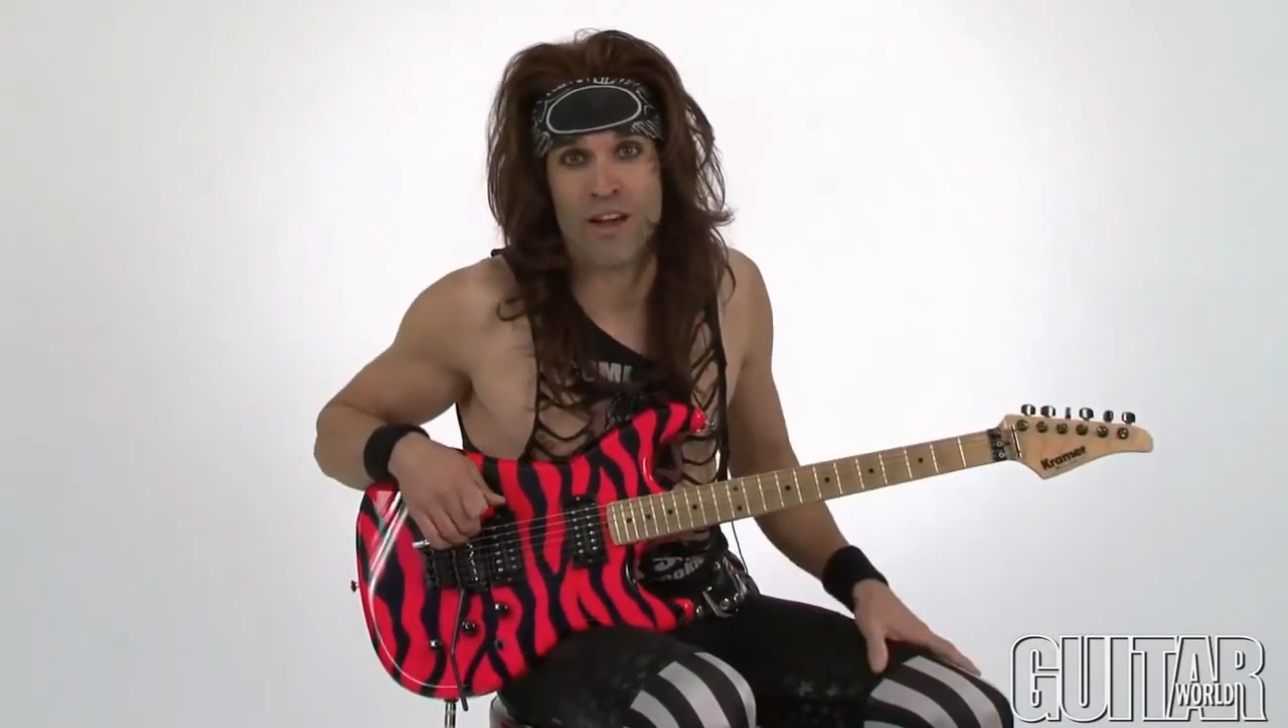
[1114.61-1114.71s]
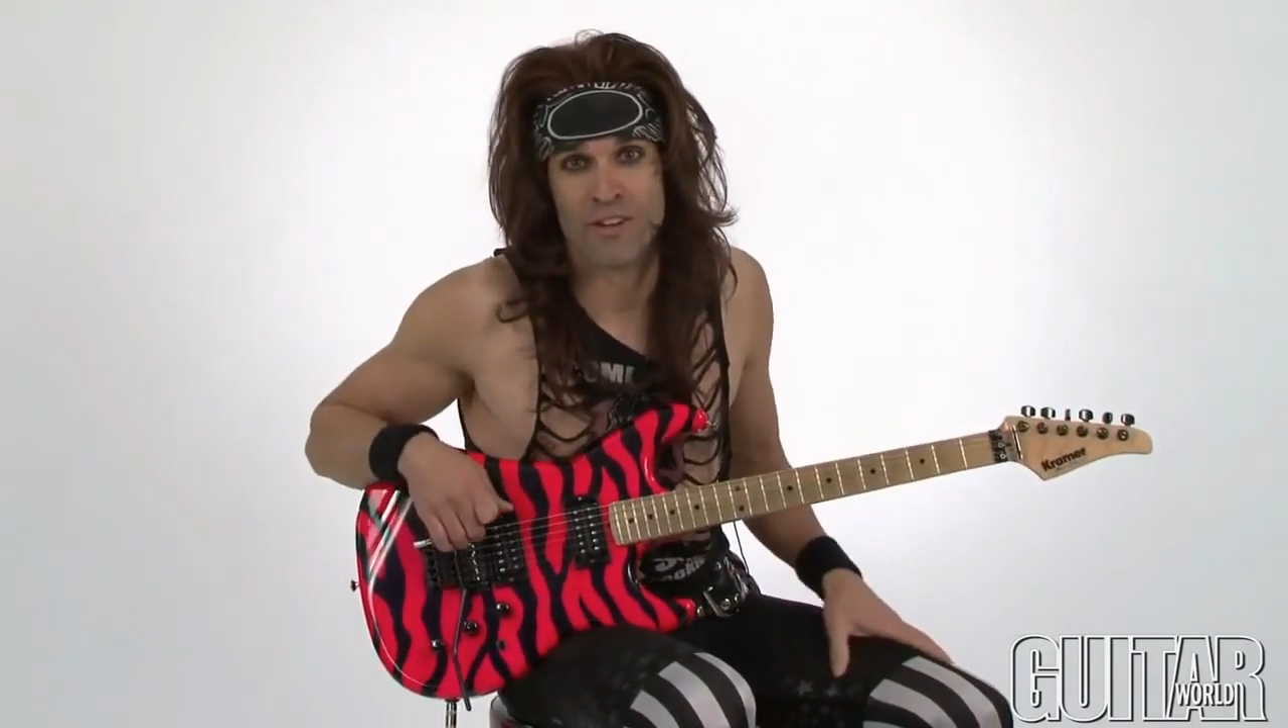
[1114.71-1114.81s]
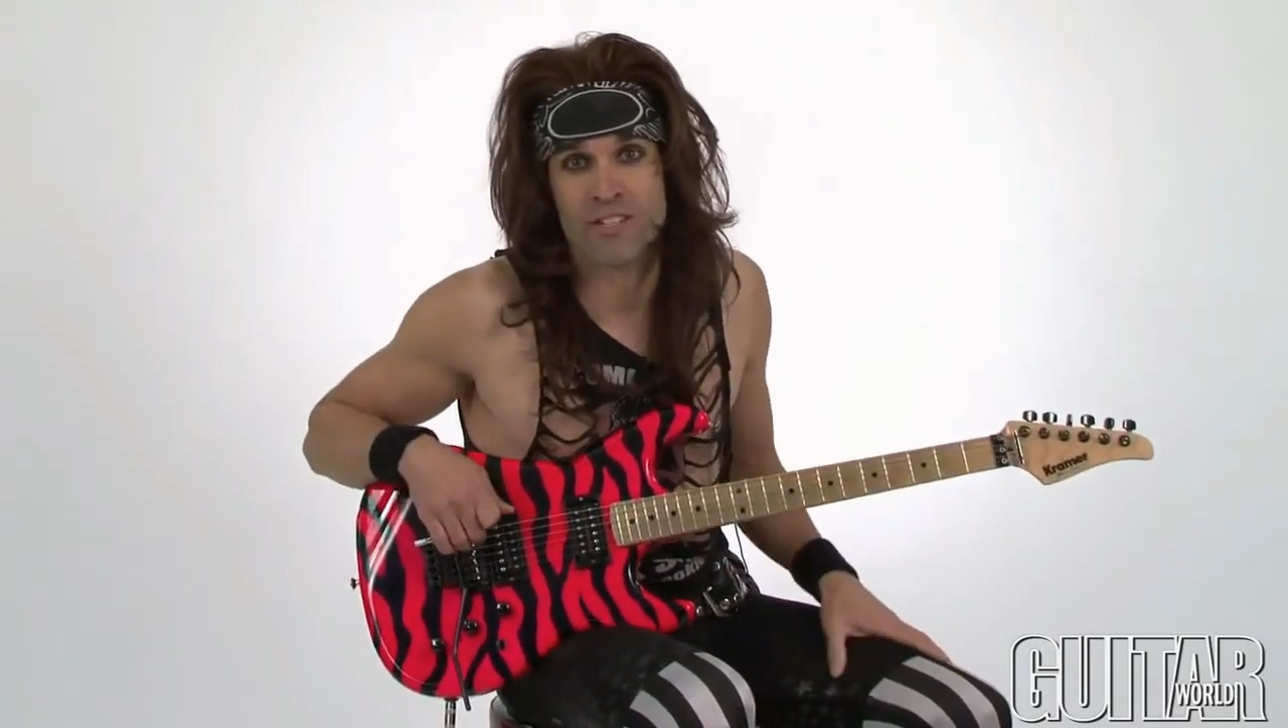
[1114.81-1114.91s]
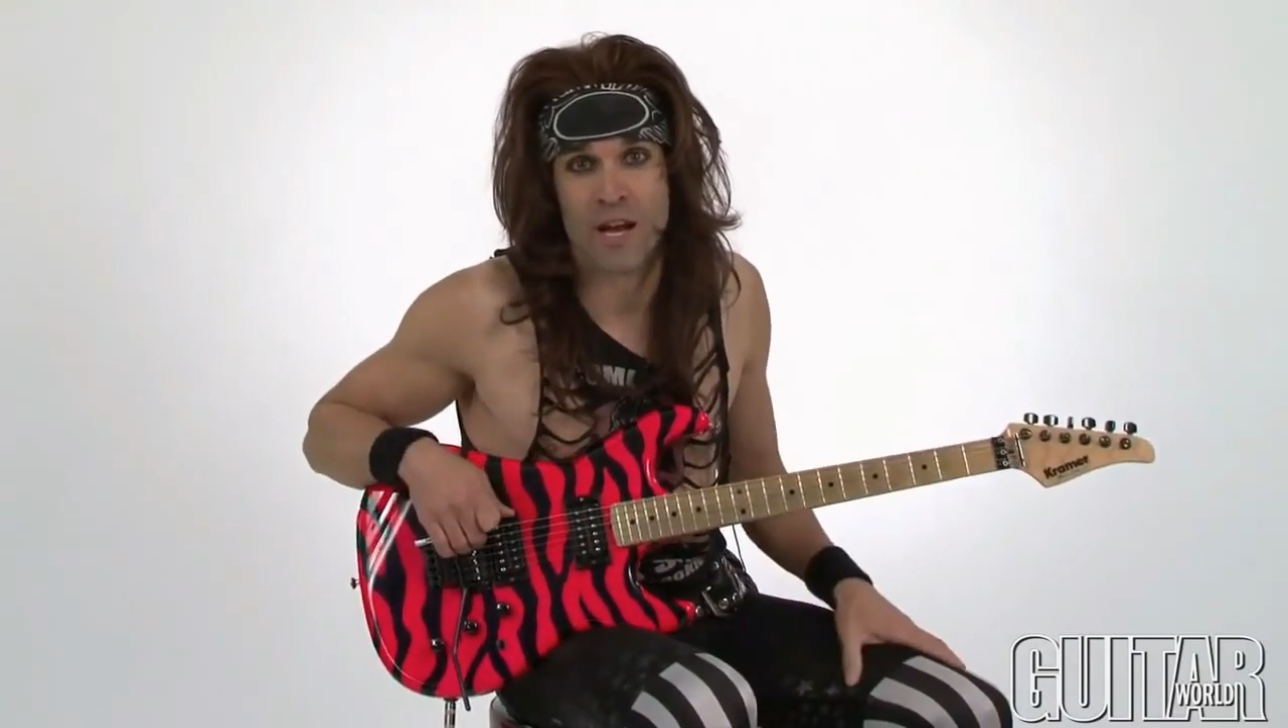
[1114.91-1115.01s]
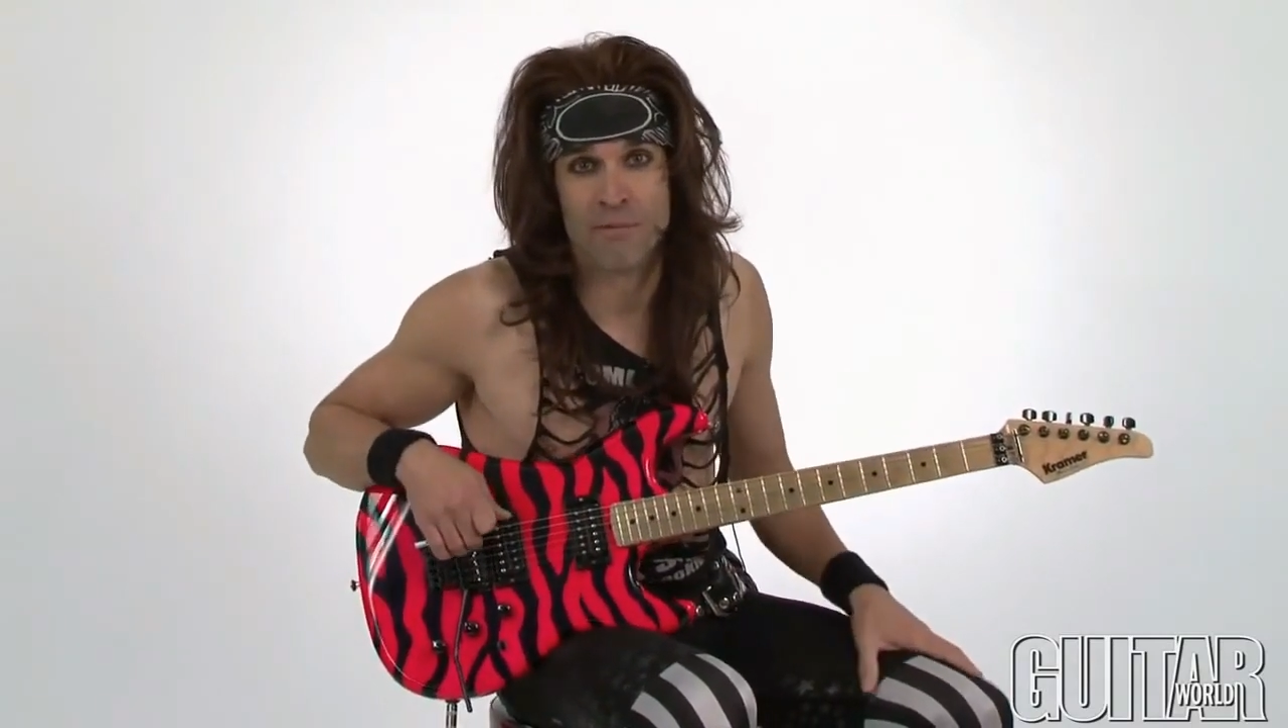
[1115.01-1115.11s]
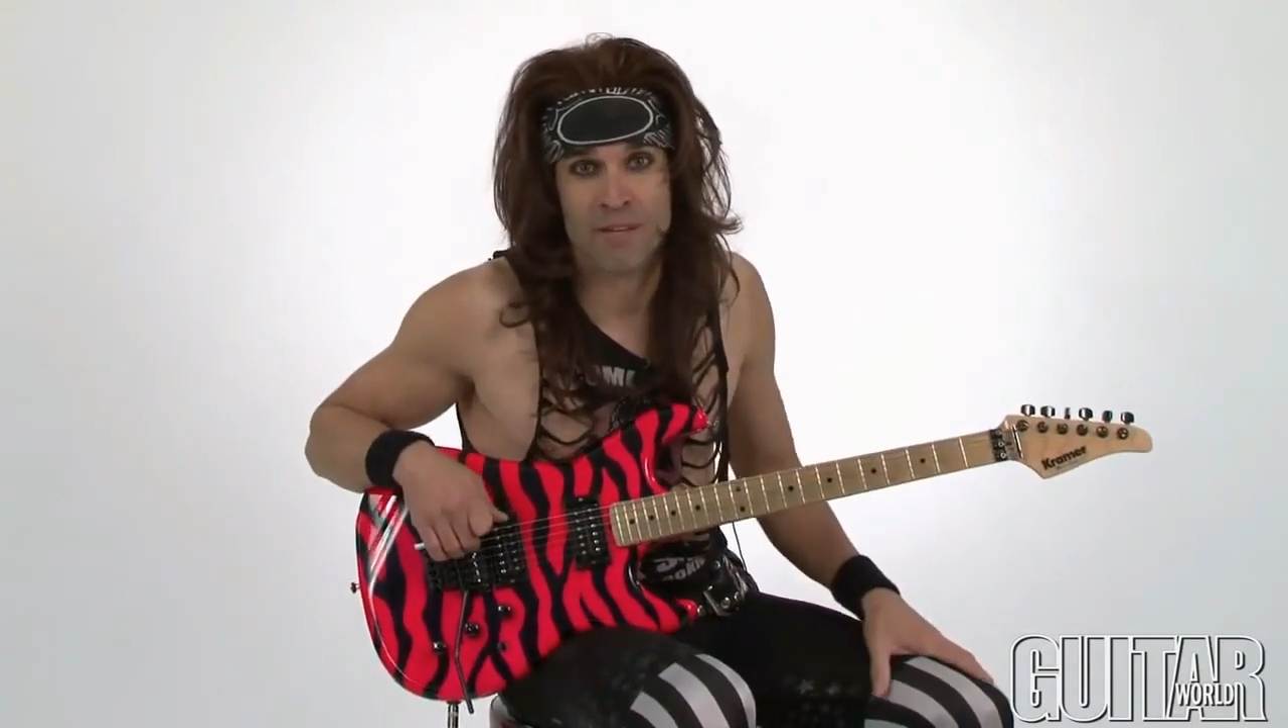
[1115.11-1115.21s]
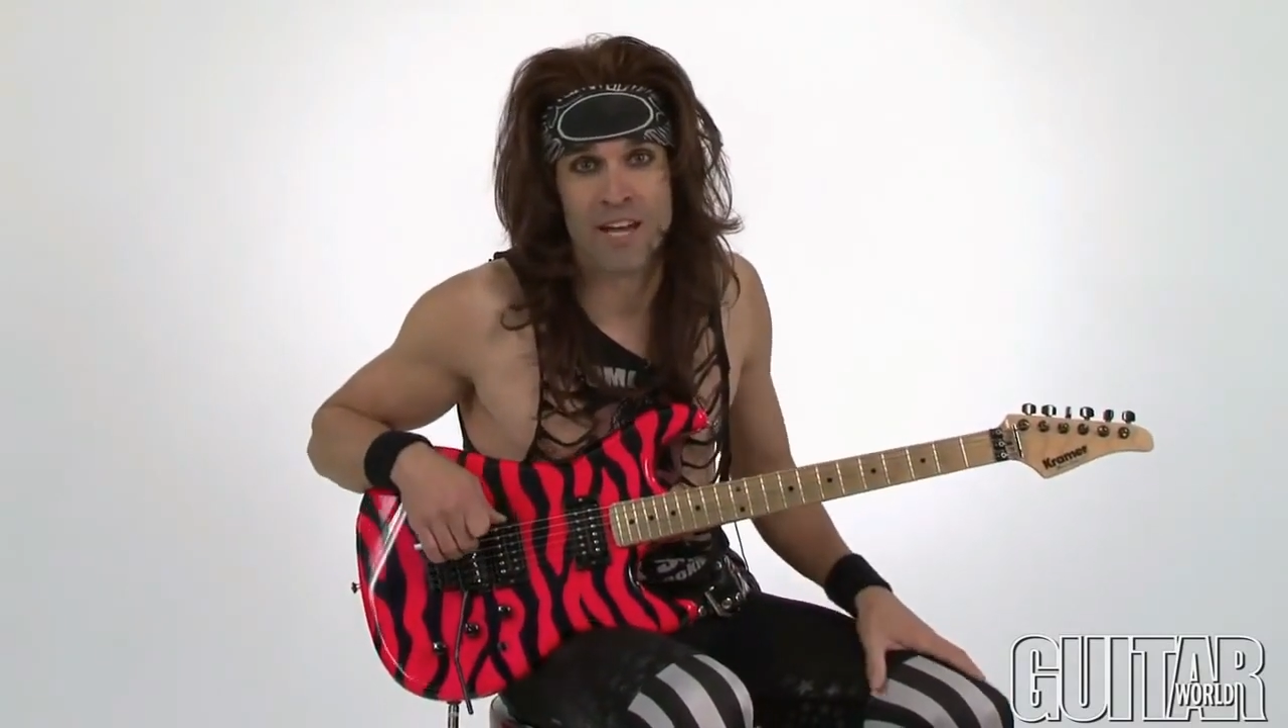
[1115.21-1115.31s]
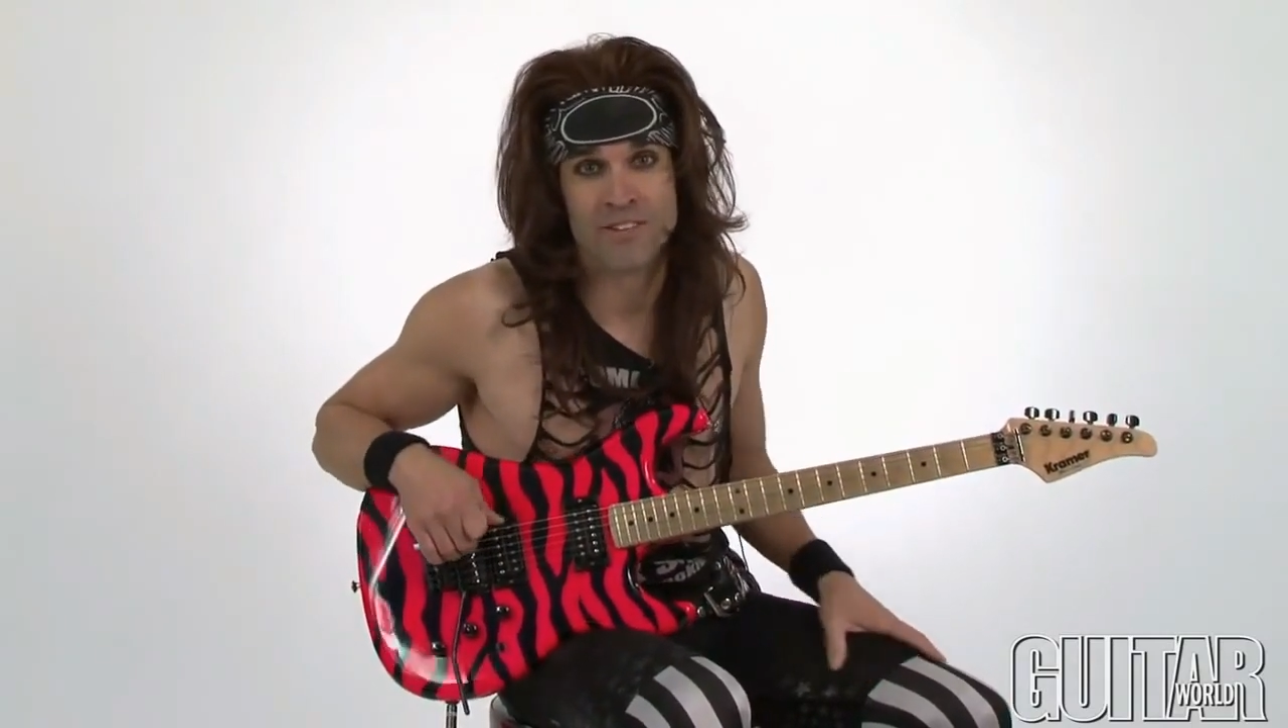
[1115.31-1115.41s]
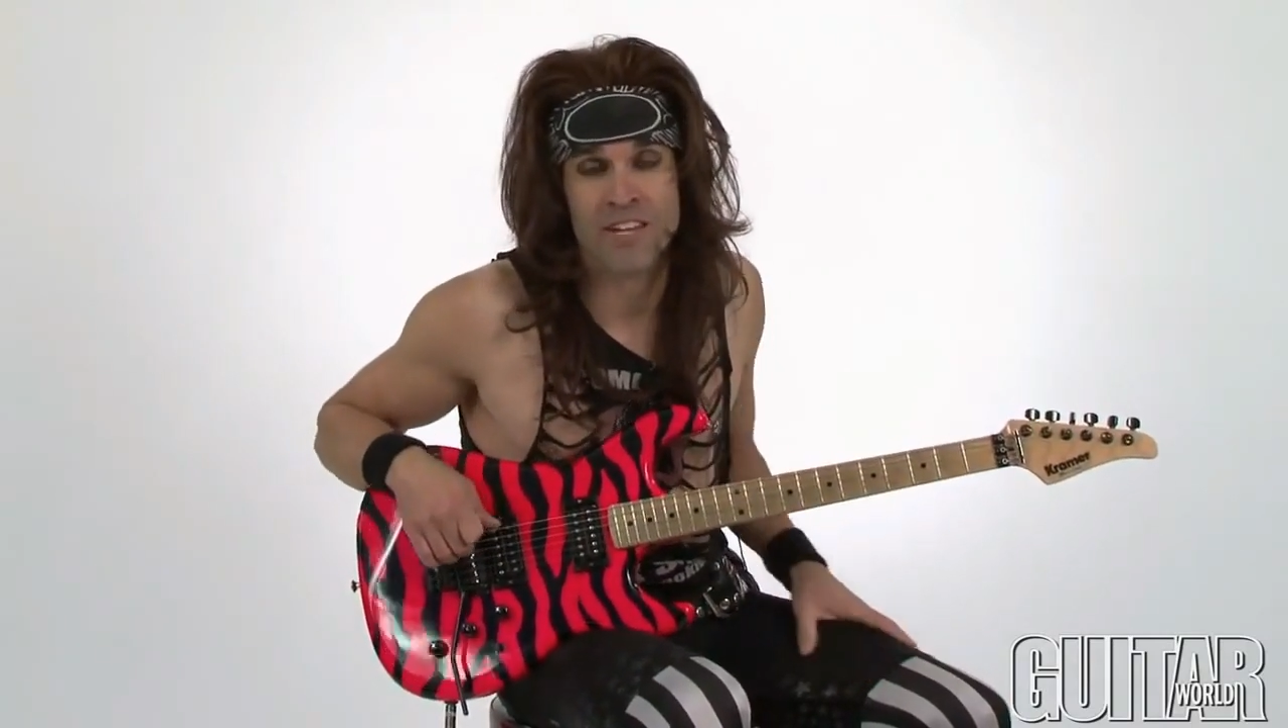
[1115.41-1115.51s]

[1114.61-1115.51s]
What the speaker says: every time guess